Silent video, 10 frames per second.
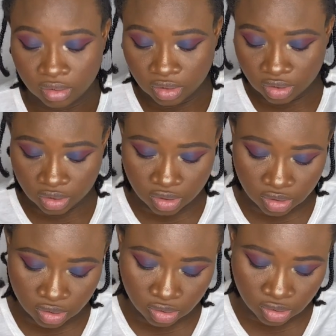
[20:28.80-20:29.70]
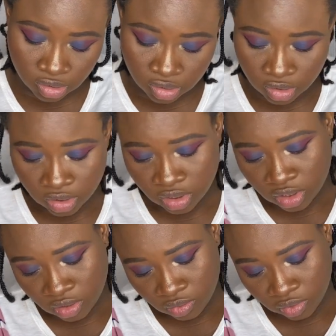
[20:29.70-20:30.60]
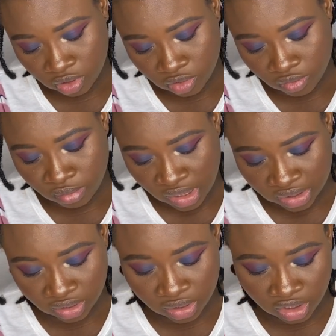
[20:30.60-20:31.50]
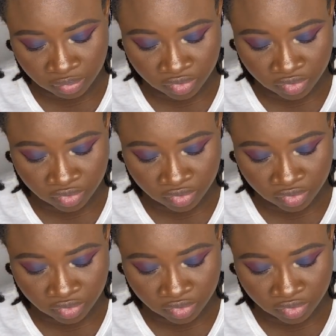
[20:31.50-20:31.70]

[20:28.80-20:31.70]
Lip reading: it's a matte lip